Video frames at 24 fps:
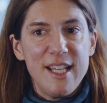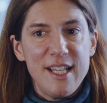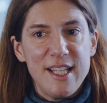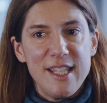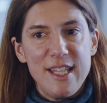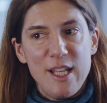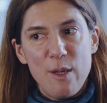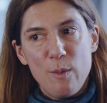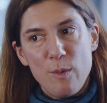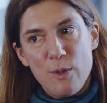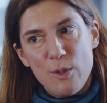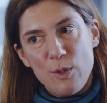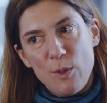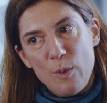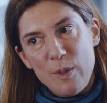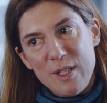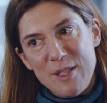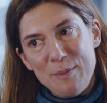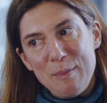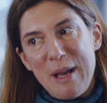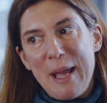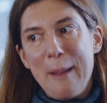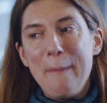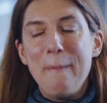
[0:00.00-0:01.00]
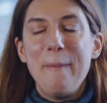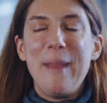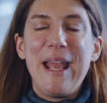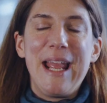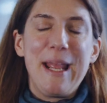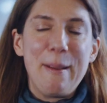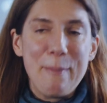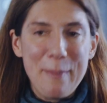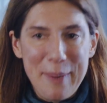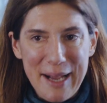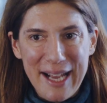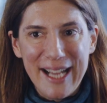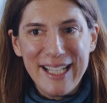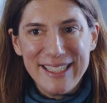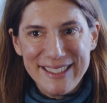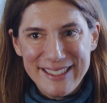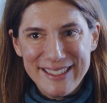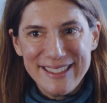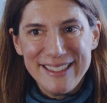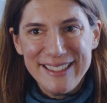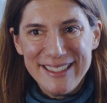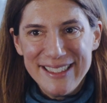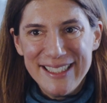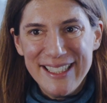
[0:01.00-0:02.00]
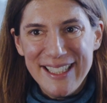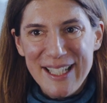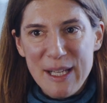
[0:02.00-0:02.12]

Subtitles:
That was always my main passion,